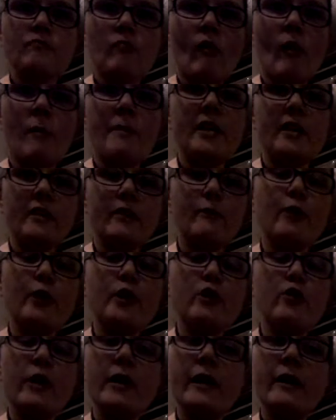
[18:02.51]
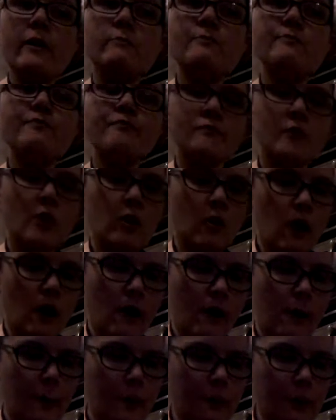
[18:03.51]
I mean, in the fridge right now,
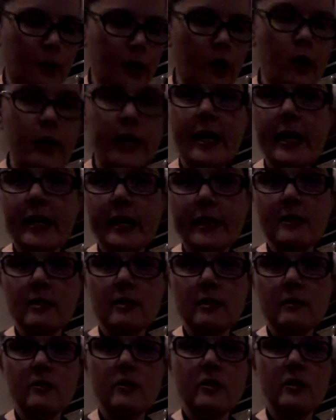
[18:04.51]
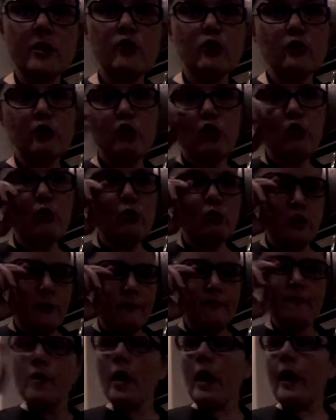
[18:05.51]
cooking in its citrus juice.
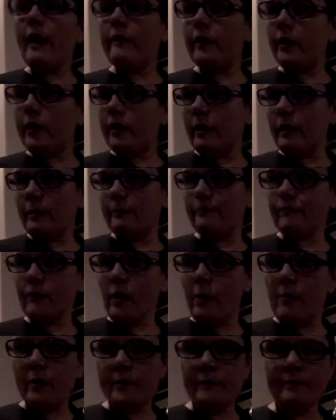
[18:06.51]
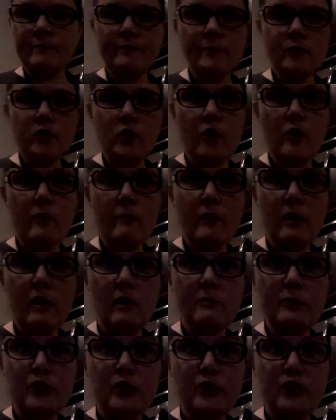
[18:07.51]
And then I'm gonna start on my
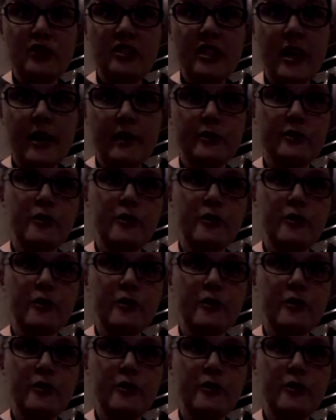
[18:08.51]
lobsters and steaks.